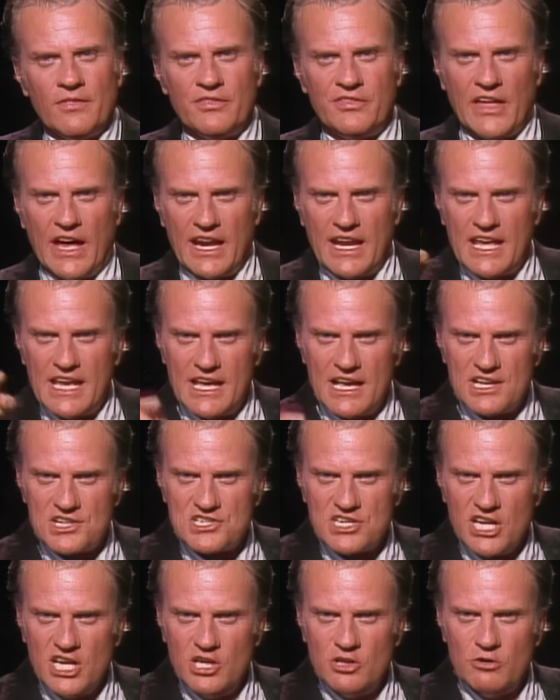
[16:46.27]
that he
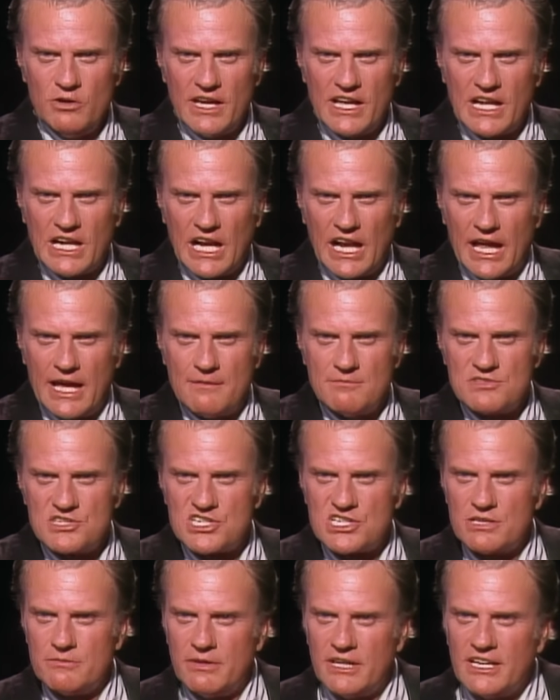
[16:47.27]
is who he claims
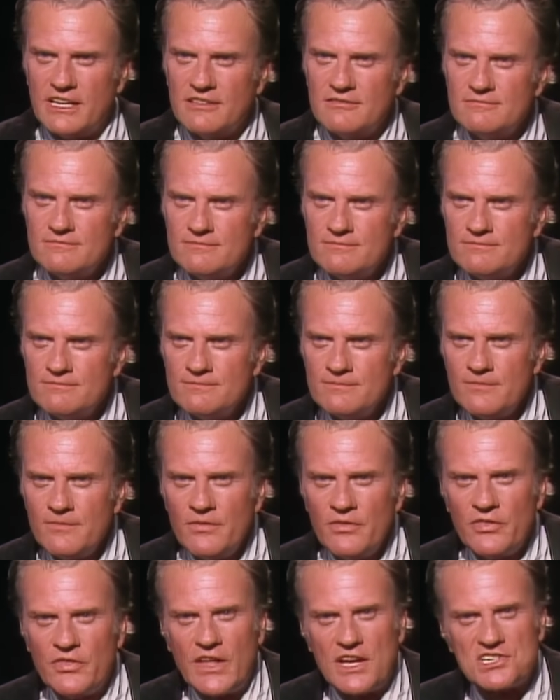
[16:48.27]
to be,
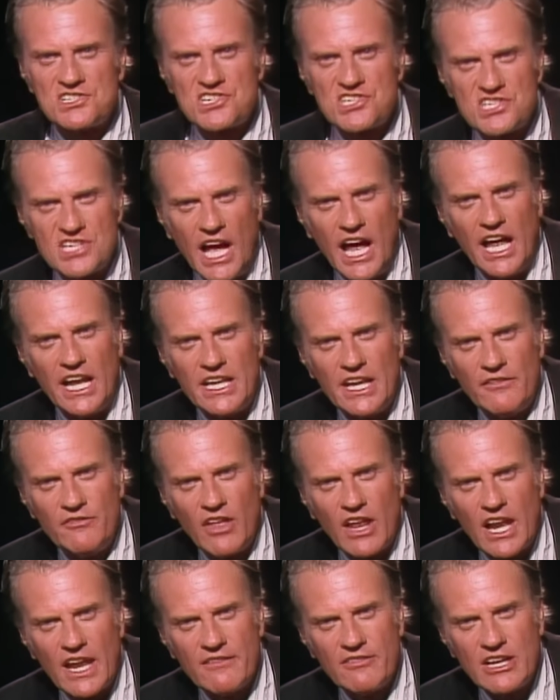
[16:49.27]
the Son of
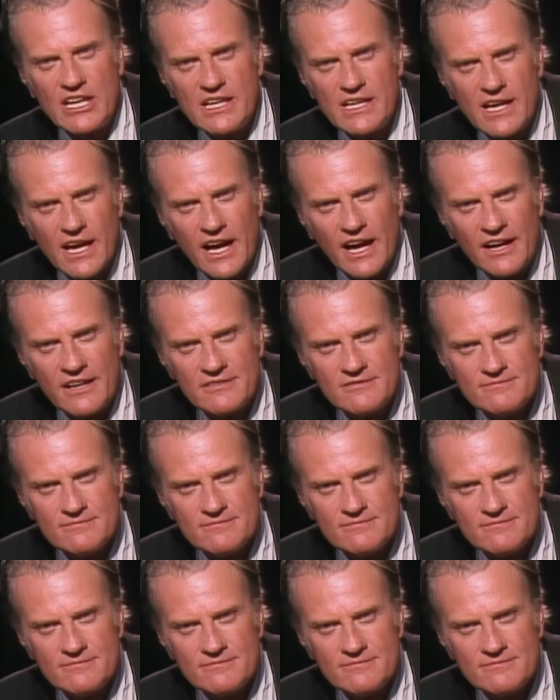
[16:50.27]
the living God.